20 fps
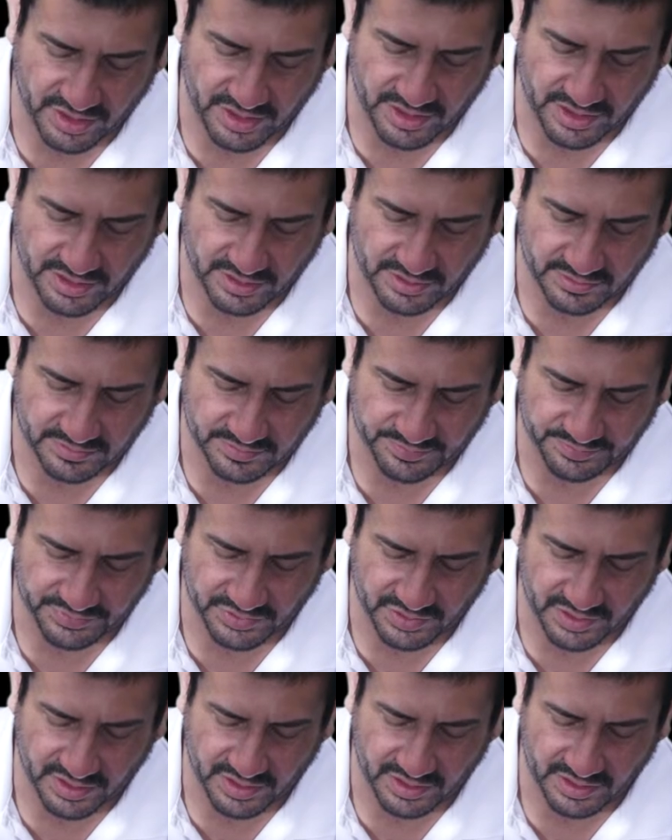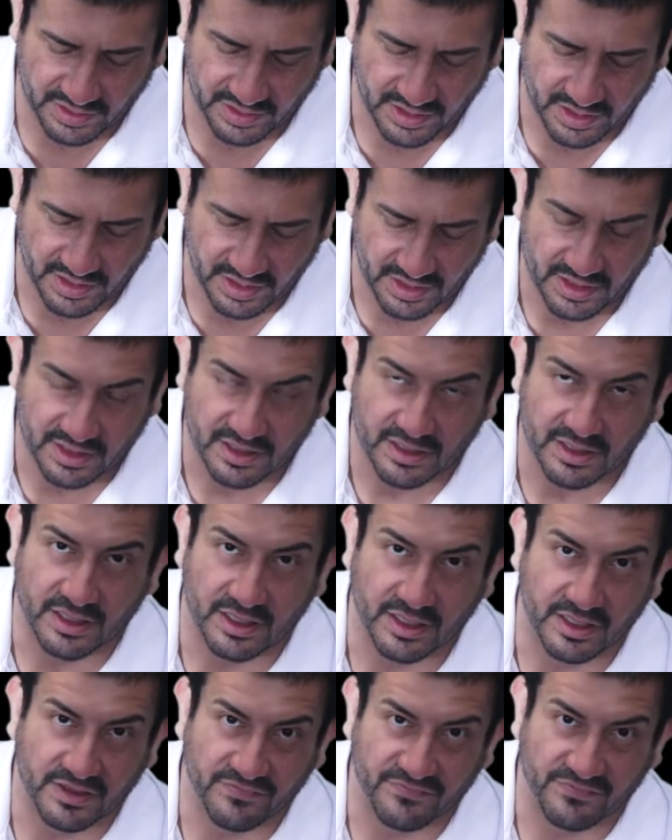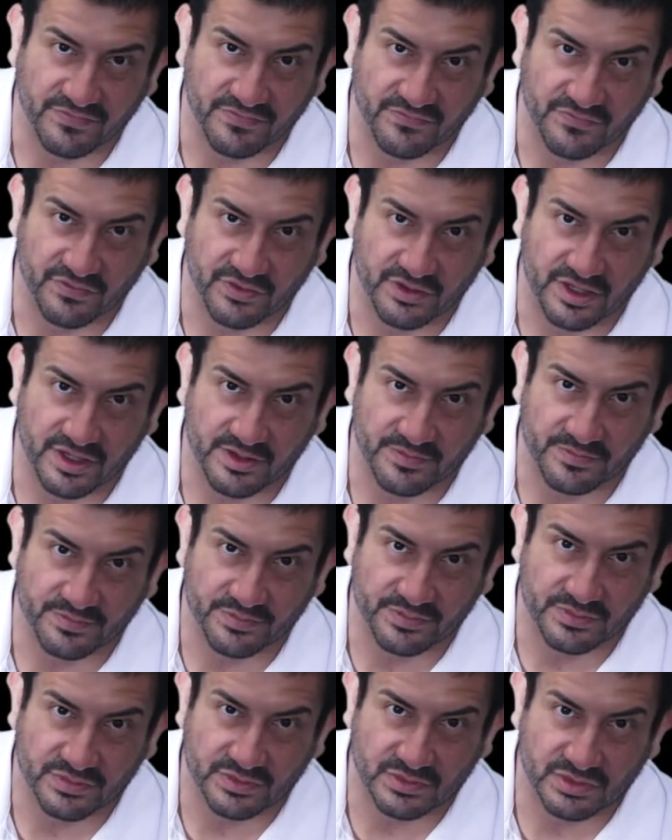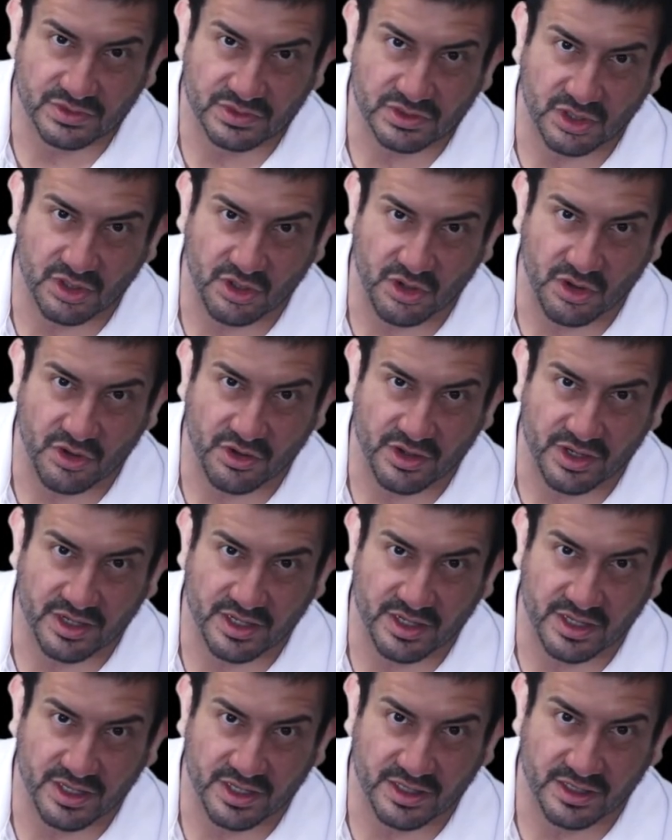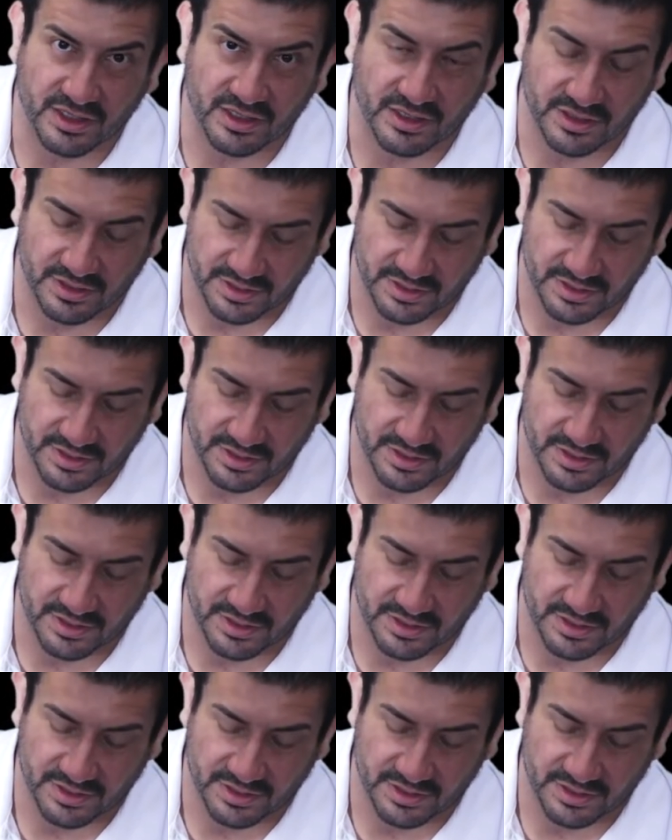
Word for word: line, okay? Lift the foot up, turn it in.